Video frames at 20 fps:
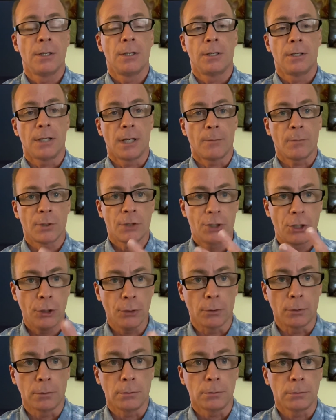Number
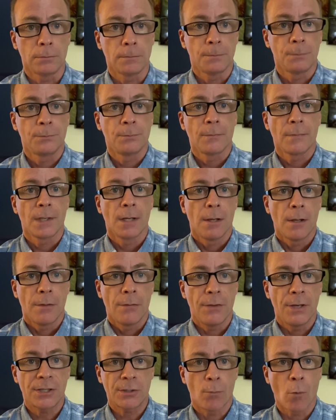two,
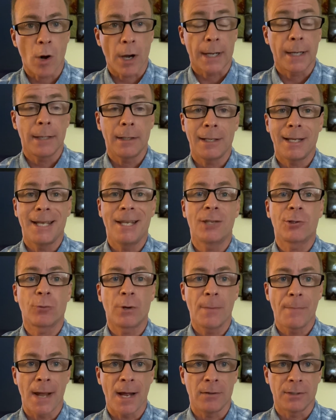this market is
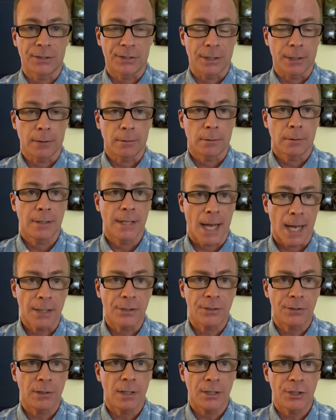rebalancing.
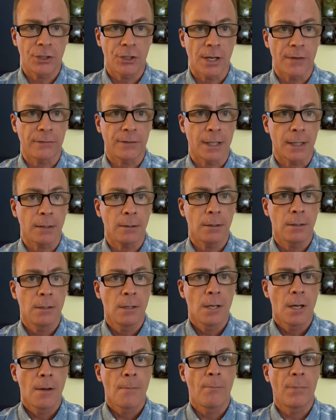Yes, it's shifting,
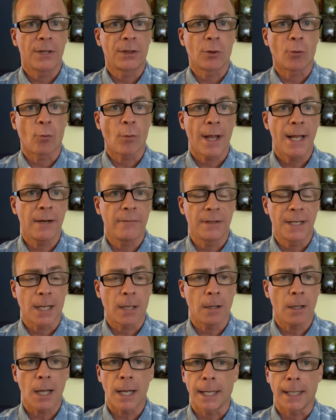but the rate of
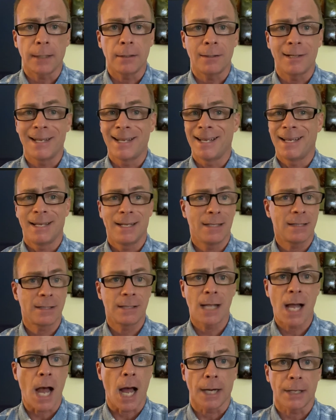decline is
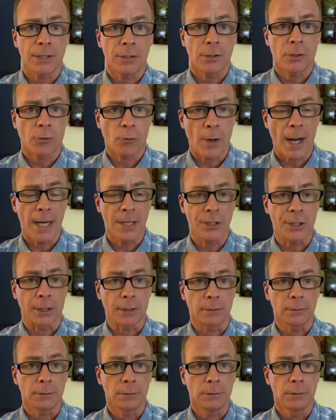not crashing.
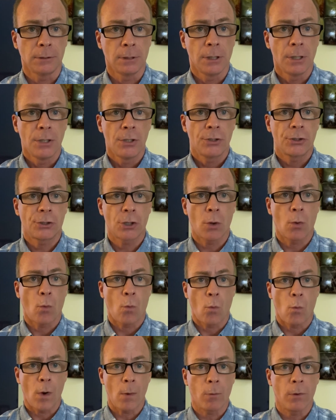So
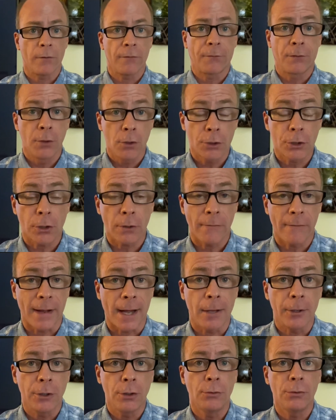what will future
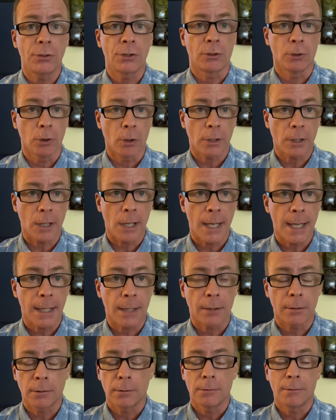values look
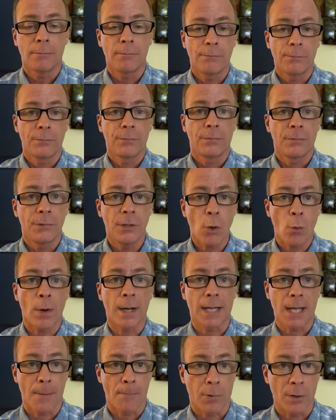like? No
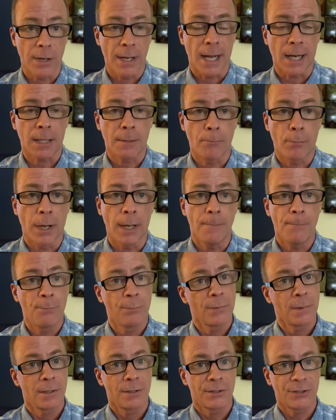one can predict, but
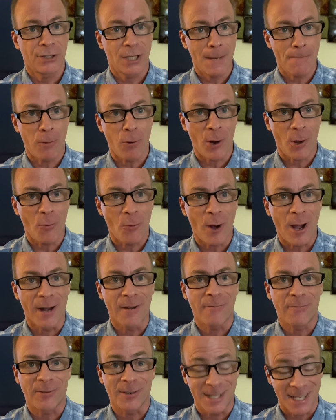see point
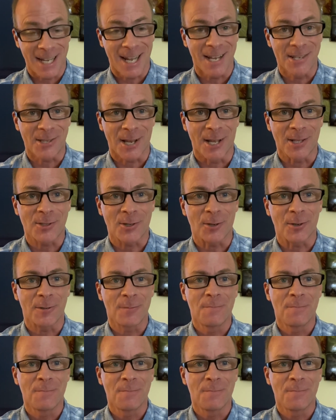one for today's answer.